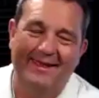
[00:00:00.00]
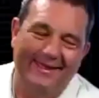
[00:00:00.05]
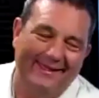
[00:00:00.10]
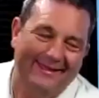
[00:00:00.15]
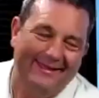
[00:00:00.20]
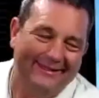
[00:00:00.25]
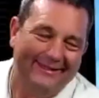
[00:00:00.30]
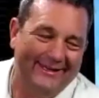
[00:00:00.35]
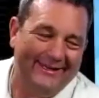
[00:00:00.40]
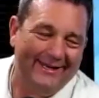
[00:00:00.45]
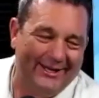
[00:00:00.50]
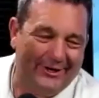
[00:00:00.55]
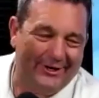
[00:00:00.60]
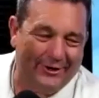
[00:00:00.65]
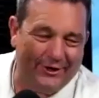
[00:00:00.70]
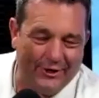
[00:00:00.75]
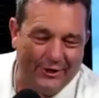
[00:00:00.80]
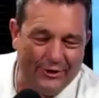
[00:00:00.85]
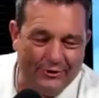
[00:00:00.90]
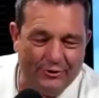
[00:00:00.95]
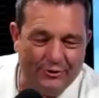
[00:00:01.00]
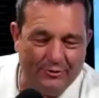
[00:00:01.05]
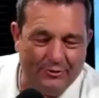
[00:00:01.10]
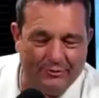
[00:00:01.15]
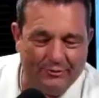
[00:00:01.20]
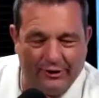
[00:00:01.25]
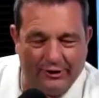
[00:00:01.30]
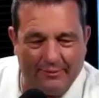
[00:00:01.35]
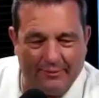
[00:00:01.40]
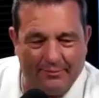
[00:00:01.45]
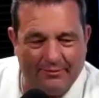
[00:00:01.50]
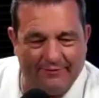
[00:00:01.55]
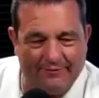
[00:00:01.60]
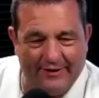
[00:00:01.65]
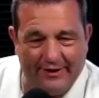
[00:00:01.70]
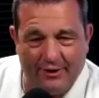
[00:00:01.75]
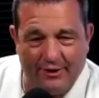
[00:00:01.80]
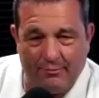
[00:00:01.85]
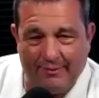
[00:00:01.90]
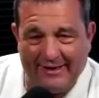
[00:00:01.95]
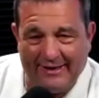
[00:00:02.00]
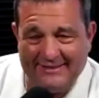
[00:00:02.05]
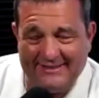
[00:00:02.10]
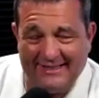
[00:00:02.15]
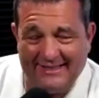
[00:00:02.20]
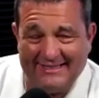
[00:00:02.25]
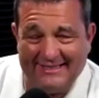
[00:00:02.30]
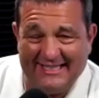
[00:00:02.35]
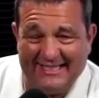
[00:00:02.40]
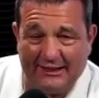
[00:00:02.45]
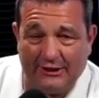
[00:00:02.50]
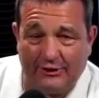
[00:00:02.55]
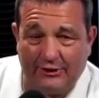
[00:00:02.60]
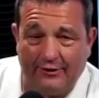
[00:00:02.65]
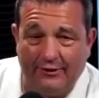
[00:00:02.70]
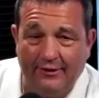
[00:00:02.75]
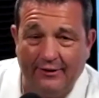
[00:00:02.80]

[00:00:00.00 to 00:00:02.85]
You need to go to YouTube and look up a video by Zig Ziglar.